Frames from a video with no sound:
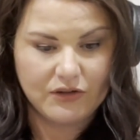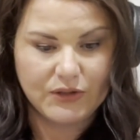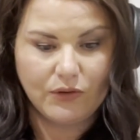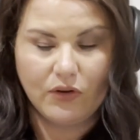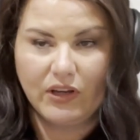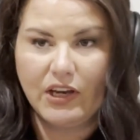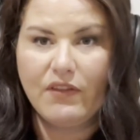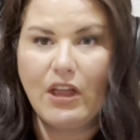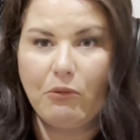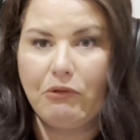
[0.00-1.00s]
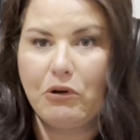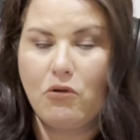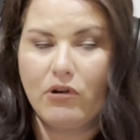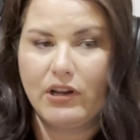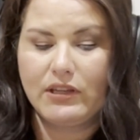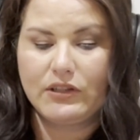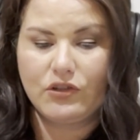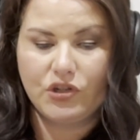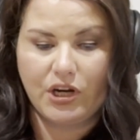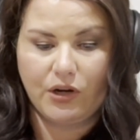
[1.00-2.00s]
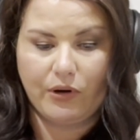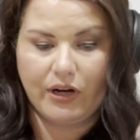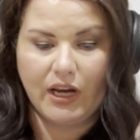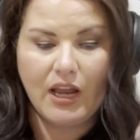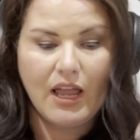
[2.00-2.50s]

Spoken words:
So, given that we're recording this in January,